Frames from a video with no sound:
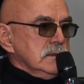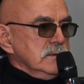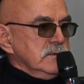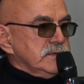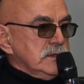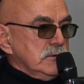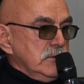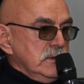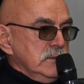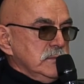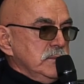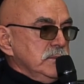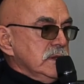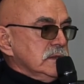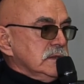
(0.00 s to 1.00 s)
in the
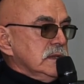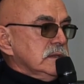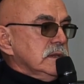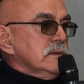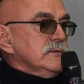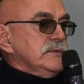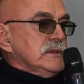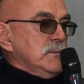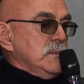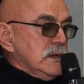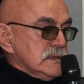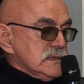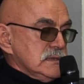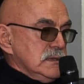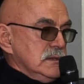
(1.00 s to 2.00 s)
in in an older
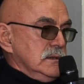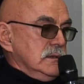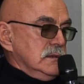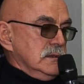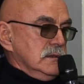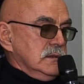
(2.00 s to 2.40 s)
building.